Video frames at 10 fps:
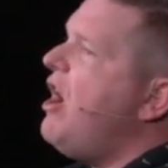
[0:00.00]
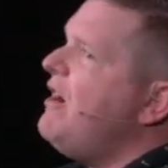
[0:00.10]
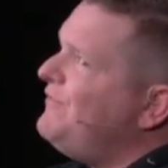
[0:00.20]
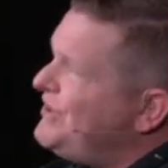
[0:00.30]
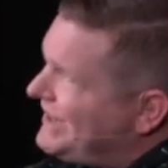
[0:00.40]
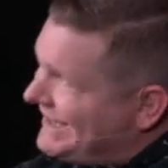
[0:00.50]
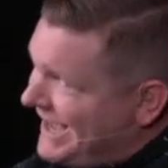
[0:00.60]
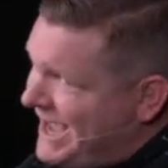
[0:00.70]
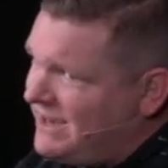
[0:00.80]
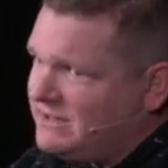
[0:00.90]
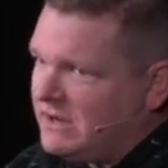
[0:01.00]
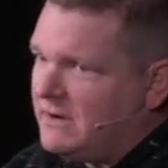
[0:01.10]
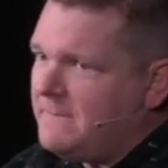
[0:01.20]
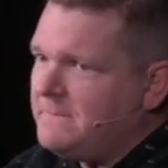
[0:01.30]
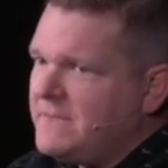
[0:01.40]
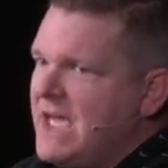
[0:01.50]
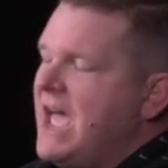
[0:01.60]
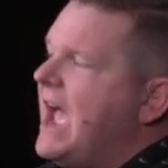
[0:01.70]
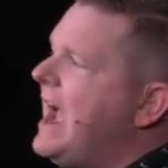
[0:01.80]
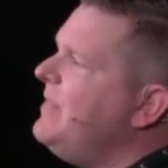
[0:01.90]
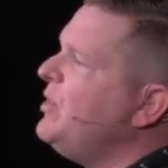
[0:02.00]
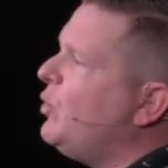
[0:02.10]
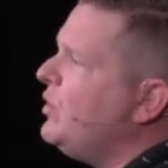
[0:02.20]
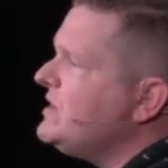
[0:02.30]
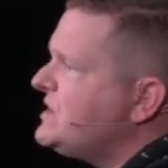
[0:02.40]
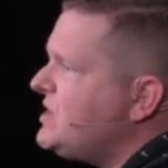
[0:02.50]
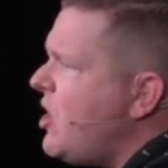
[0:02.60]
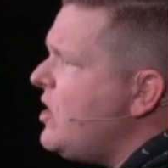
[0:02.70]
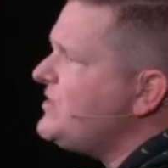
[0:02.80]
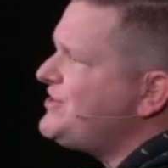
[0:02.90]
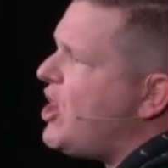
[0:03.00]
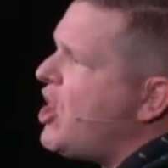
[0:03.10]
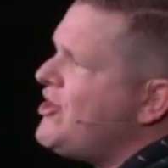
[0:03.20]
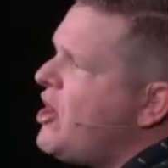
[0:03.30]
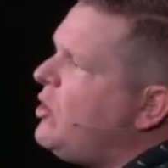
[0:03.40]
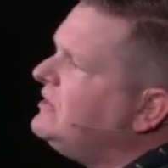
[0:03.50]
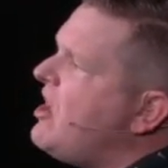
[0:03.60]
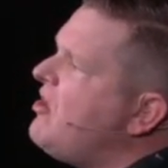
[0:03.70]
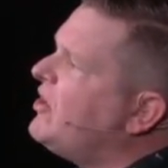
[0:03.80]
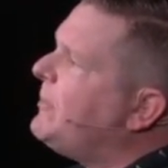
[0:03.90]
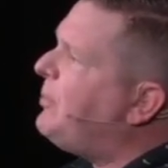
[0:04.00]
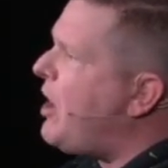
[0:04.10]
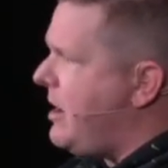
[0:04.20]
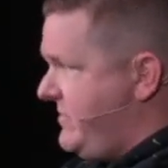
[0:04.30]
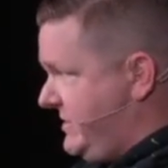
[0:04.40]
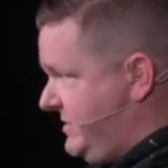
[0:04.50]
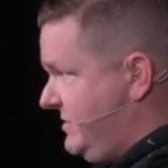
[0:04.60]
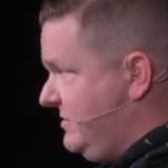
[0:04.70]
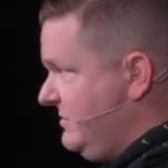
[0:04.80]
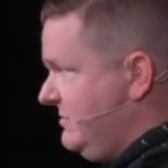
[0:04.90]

of the kingdom, and the results are no longer promised.